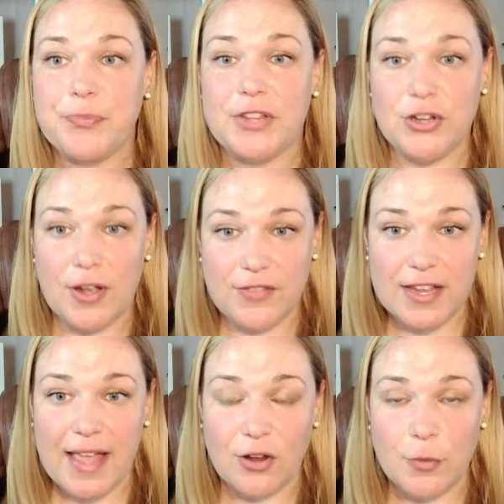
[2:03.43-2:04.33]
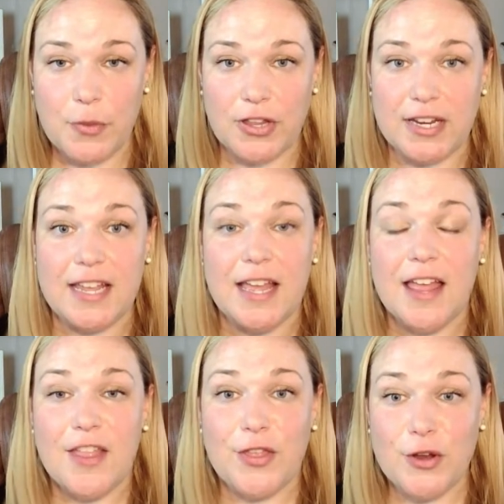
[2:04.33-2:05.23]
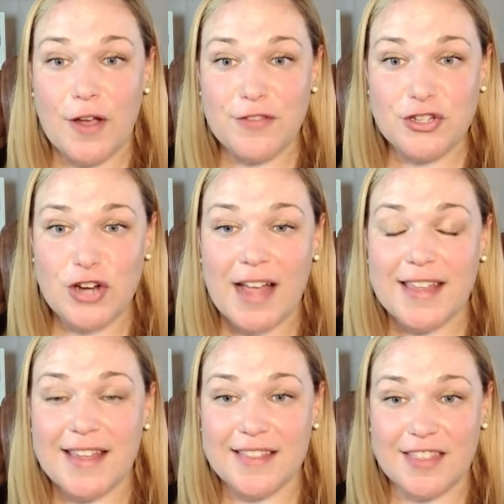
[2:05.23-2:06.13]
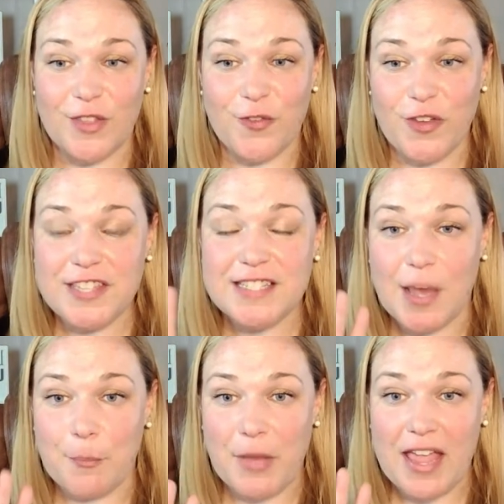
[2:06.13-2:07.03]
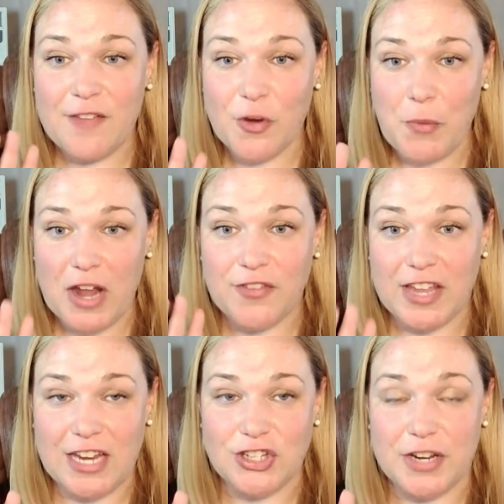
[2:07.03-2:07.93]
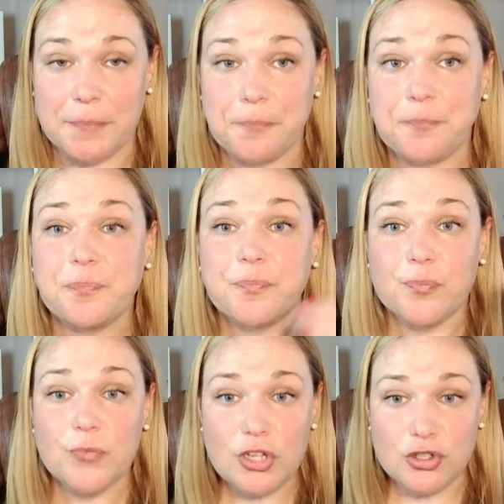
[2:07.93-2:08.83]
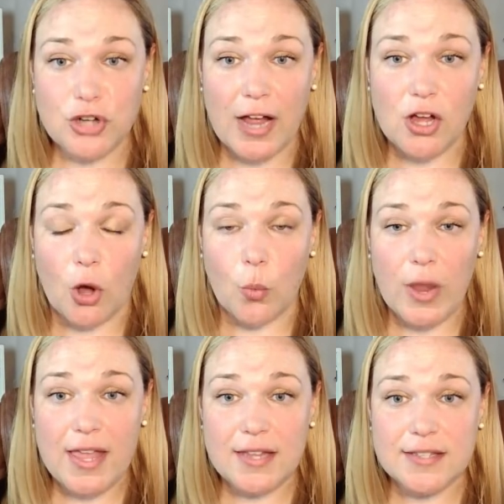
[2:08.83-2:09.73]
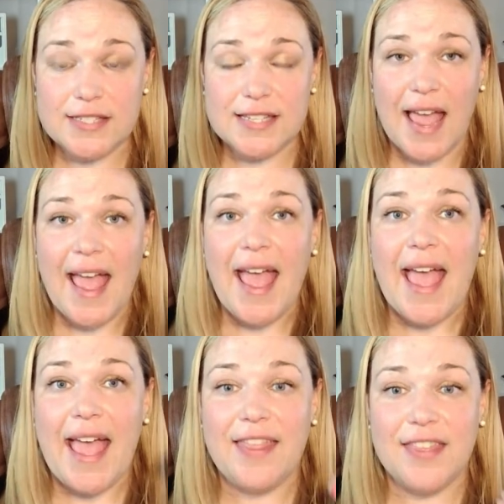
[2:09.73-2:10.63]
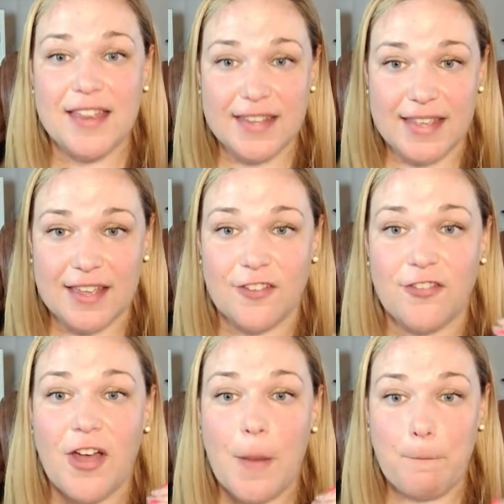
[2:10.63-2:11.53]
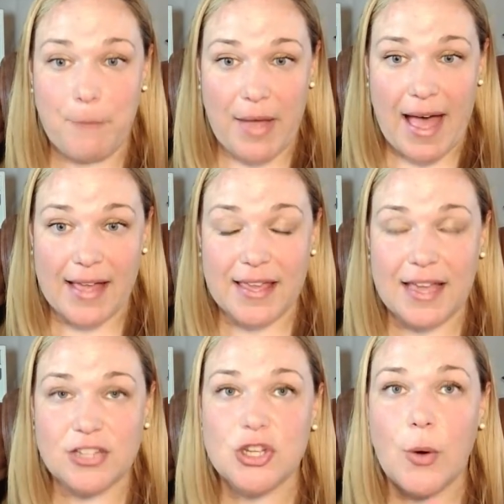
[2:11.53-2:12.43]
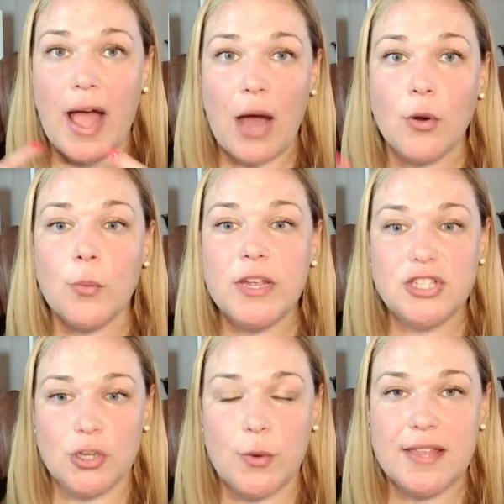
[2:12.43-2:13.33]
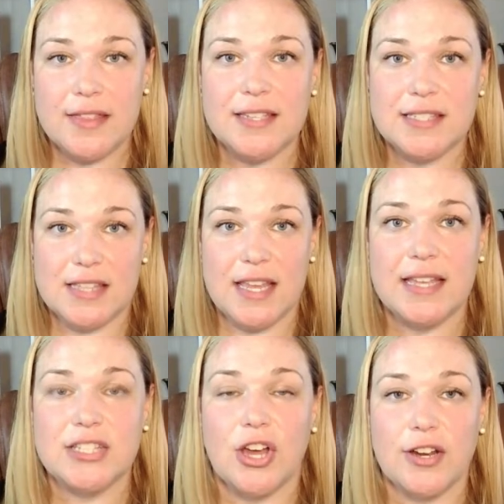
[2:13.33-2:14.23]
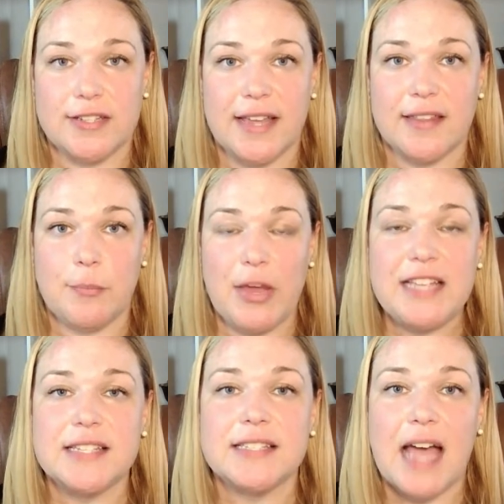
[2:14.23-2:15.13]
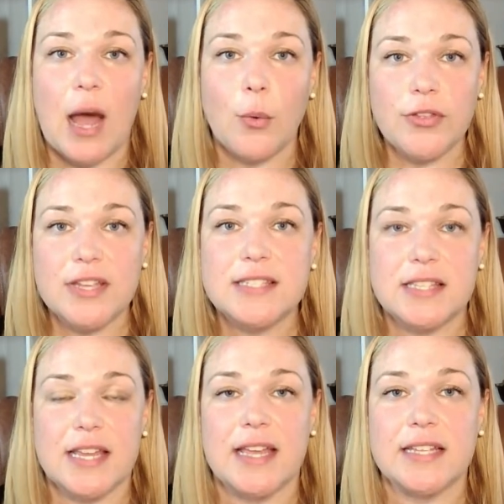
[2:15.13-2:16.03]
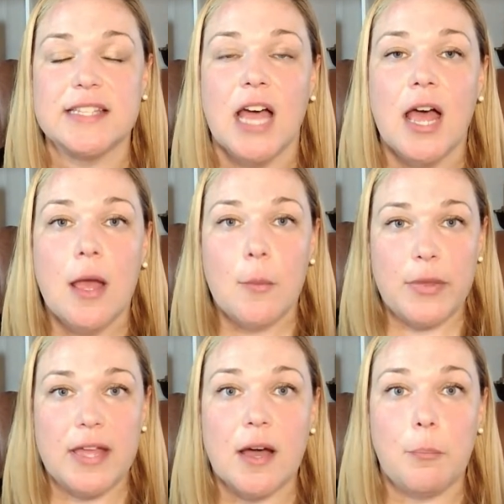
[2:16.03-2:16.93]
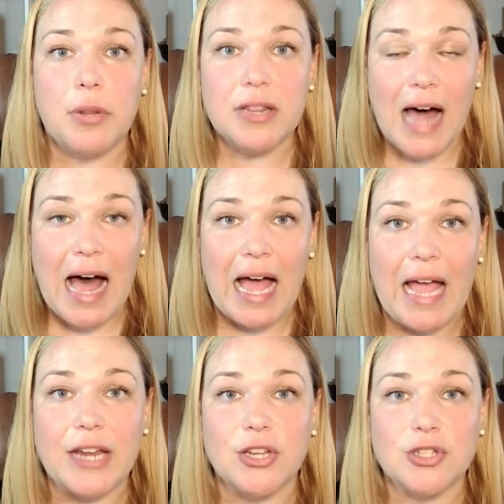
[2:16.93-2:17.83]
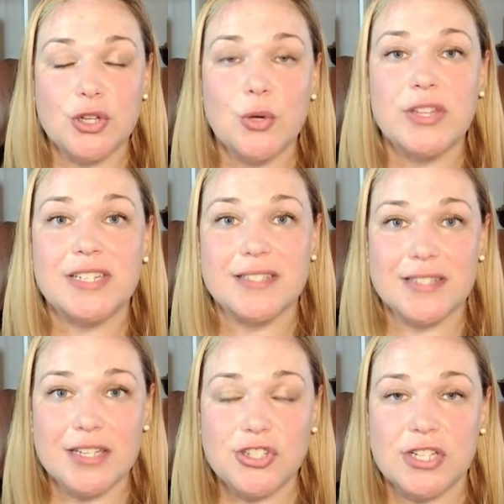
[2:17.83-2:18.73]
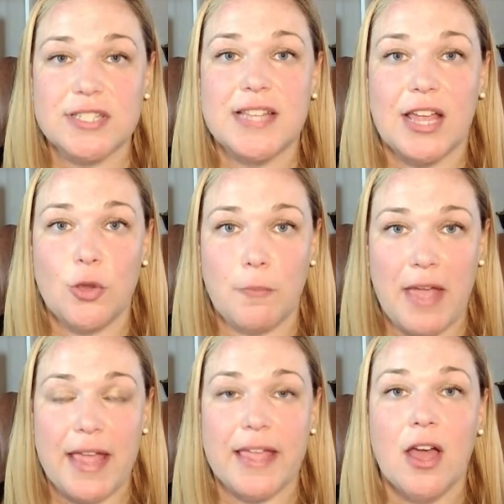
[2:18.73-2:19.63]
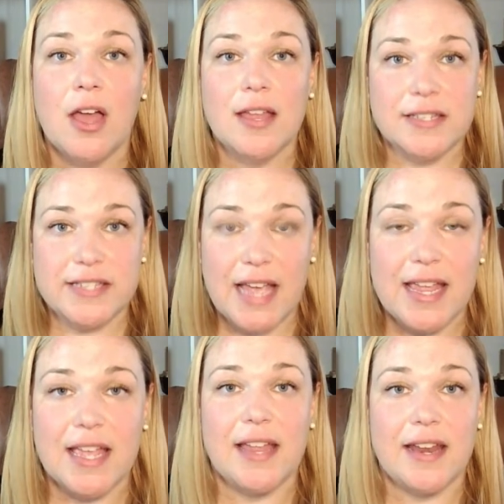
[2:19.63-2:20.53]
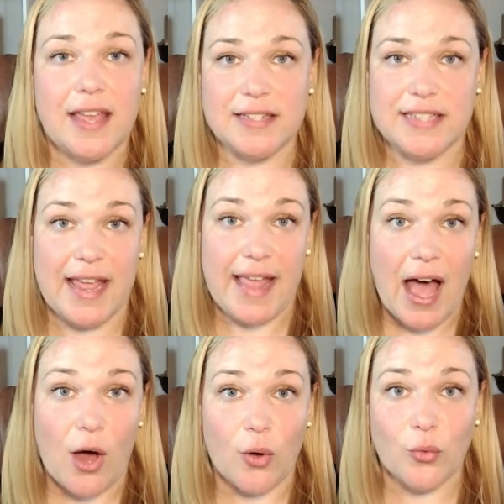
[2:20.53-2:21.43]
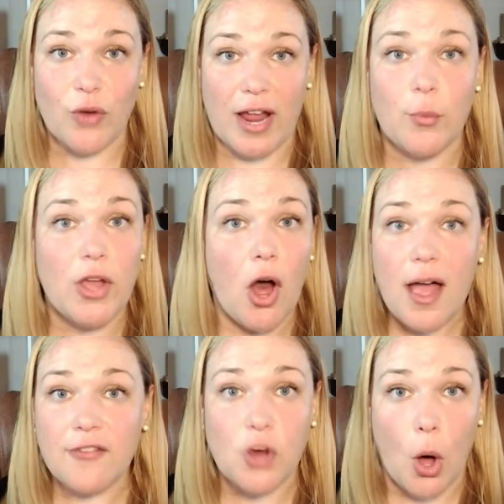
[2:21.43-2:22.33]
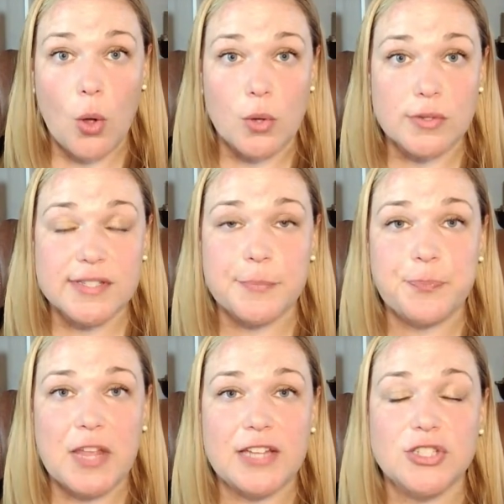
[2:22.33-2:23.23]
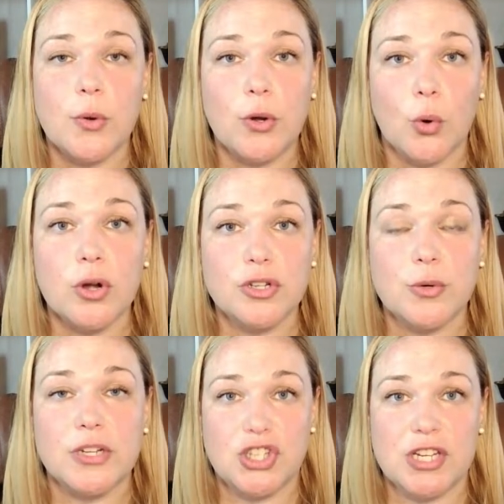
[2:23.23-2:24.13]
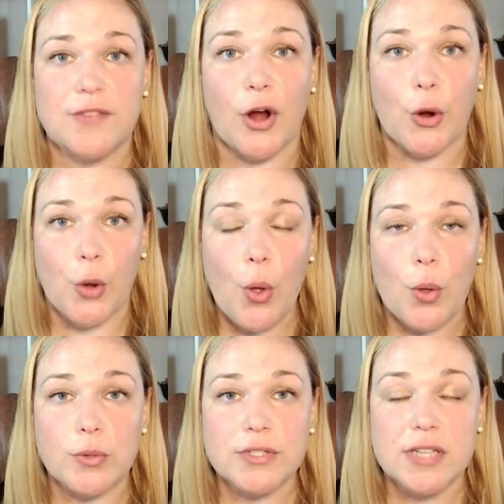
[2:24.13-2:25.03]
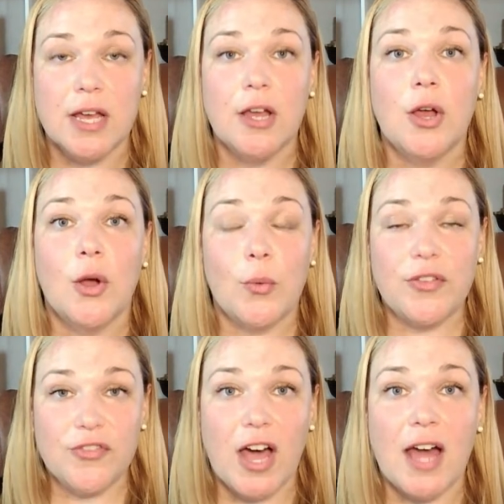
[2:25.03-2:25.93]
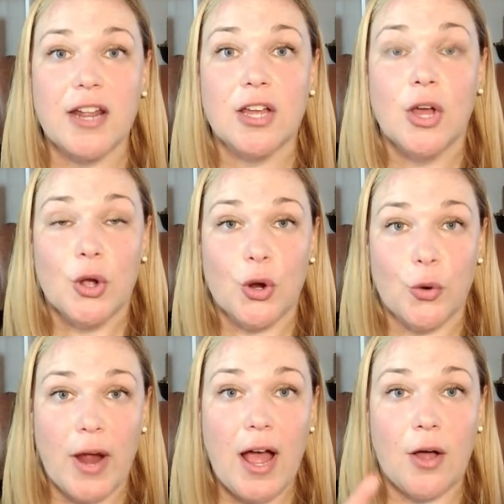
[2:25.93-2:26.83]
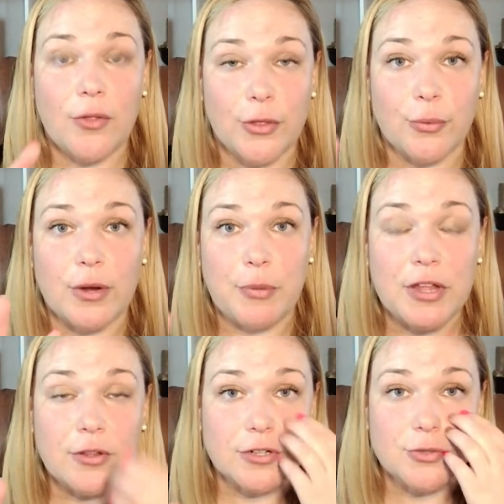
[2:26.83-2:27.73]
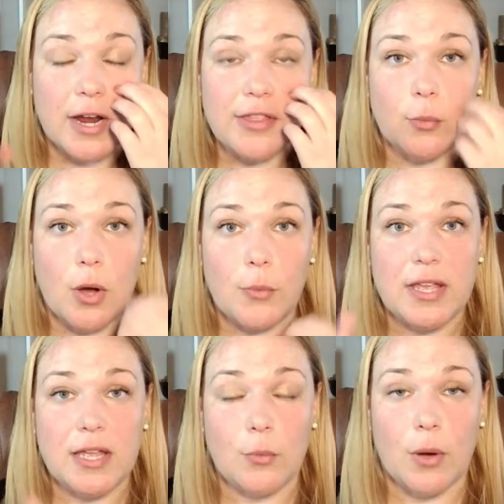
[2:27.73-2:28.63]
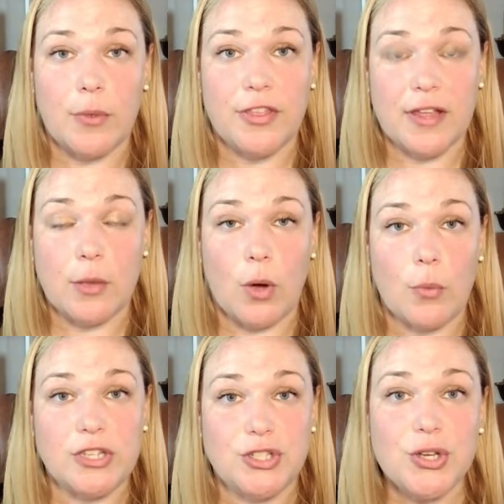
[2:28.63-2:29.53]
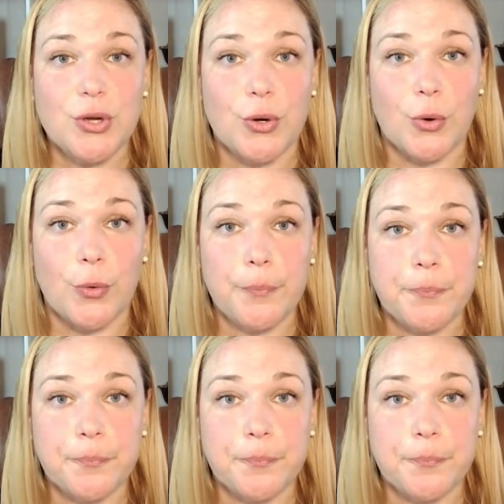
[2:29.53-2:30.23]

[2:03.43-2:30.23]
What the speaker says: Then you have the accountability. Then you have the tracking. Then the 5th step, behavior modification. Track all wins and then give back. And so how are we doing these things on a daily basis? How are these things being applied to the decisions that you make day in and day out, right? We all have goals. And so in order to achieve our goals, we've got to corral the 3 pillars, right? The what we eat, what we think, and what we do.